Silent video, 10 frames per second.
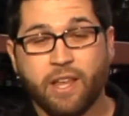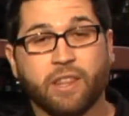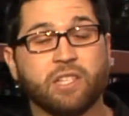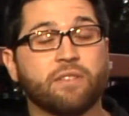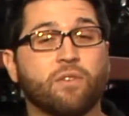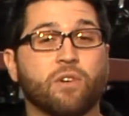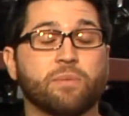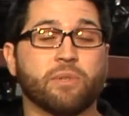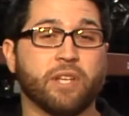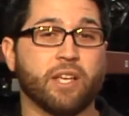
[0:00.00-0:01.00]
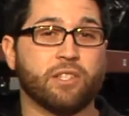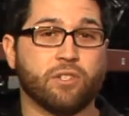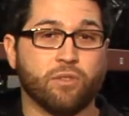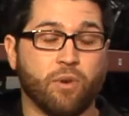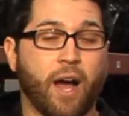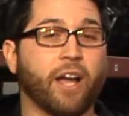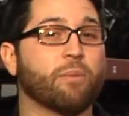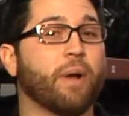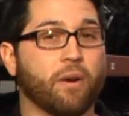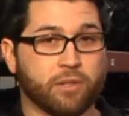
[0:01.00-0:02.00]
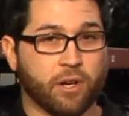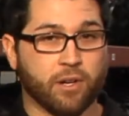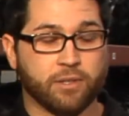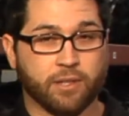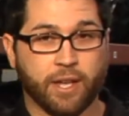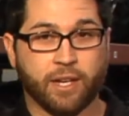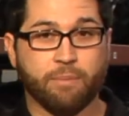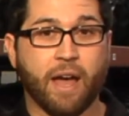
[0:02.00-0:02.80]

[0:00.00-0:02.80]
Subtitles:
This of course pertains to higher powered cars like a